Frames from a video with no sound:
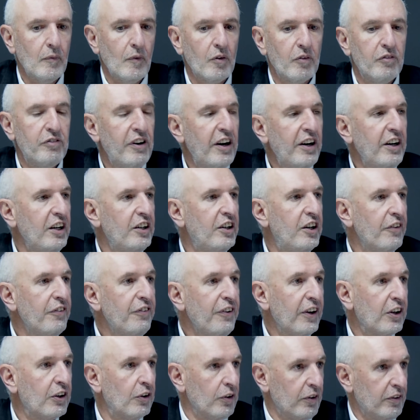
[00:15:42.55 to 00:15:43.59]
very
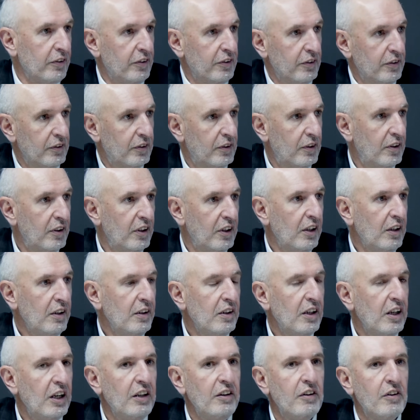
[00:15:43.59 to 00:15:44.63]
difficult
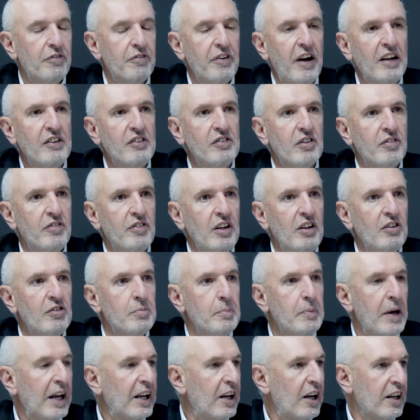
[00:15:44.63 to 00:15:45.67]
in the face of these
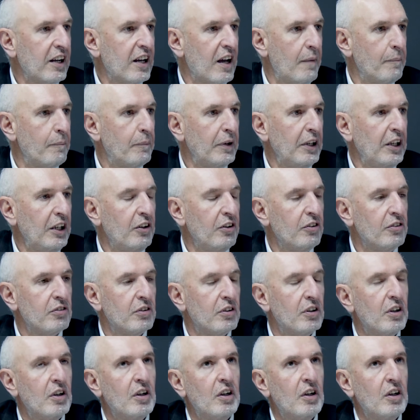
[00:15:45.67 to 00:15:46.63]
mega companies